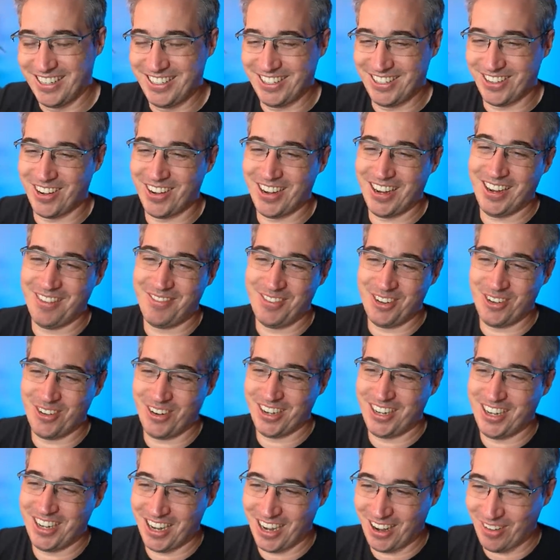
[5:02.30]
so I have no
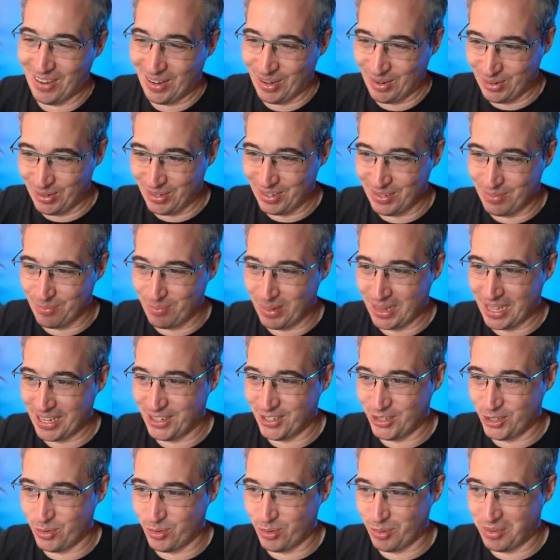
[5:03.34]
idea how I would plan
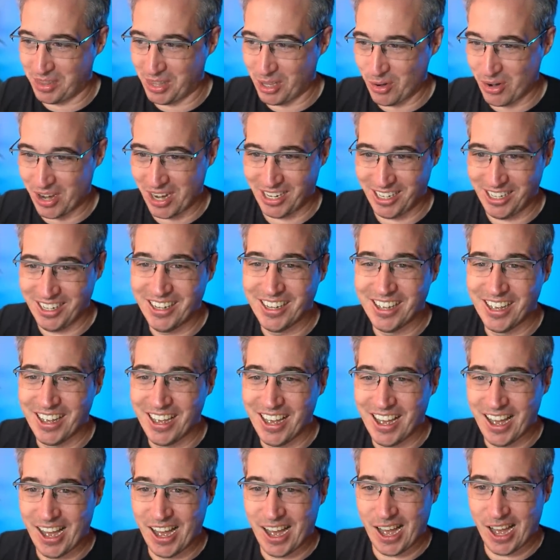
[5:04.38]
to do it without any.
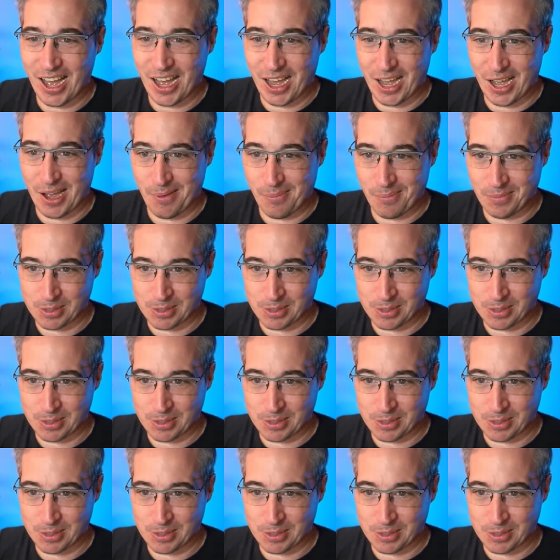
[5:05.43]
Um,